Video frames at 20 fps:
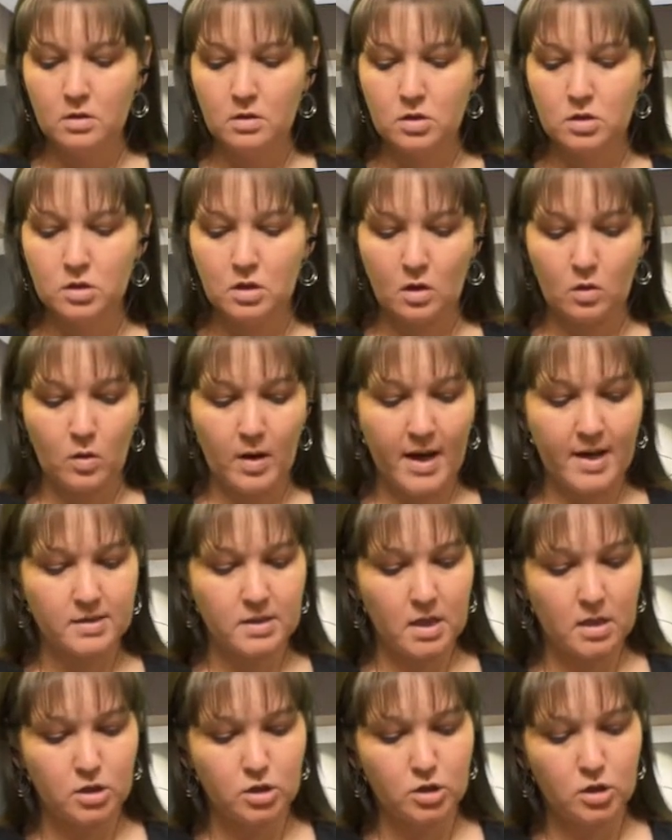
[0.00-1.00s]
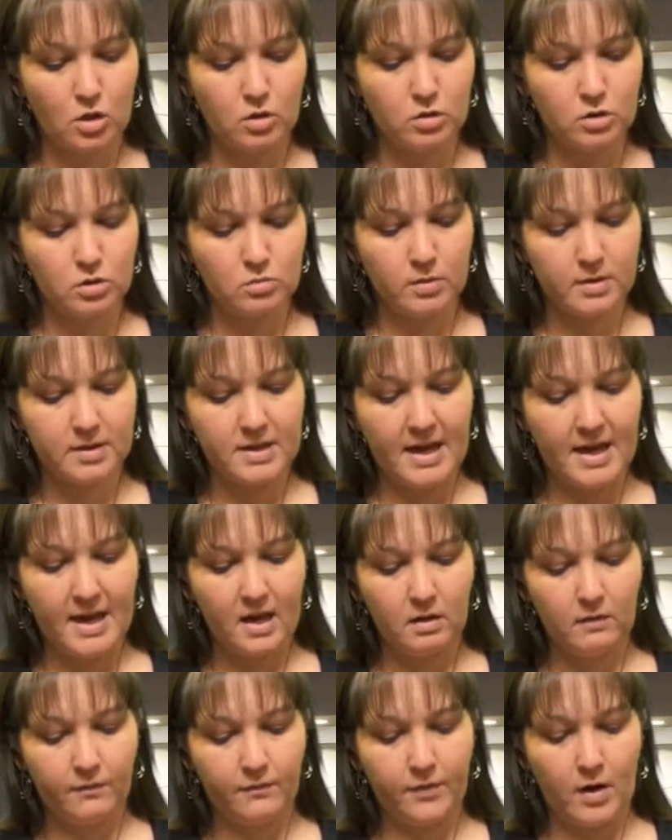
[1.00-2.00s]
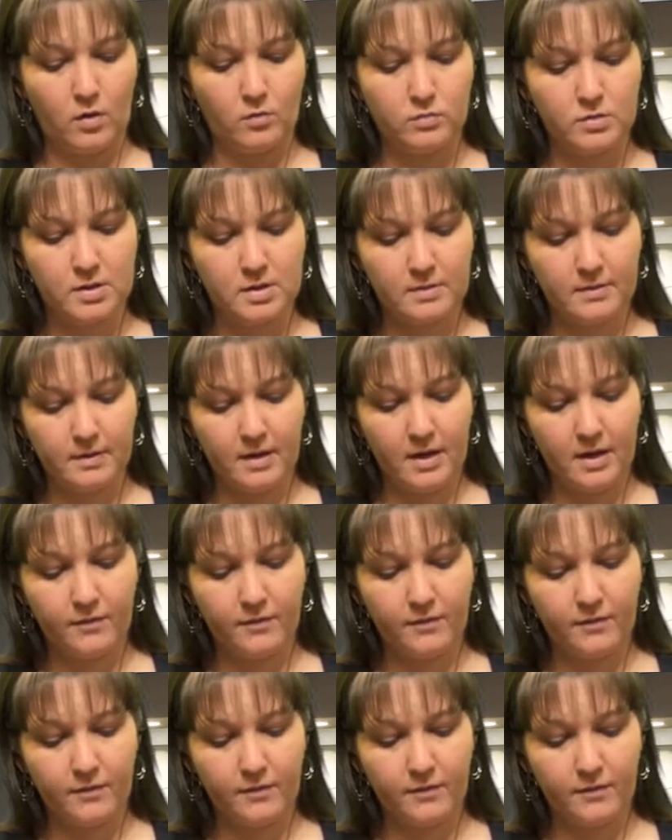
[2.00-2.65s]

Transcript: So as I showed you with the headphones,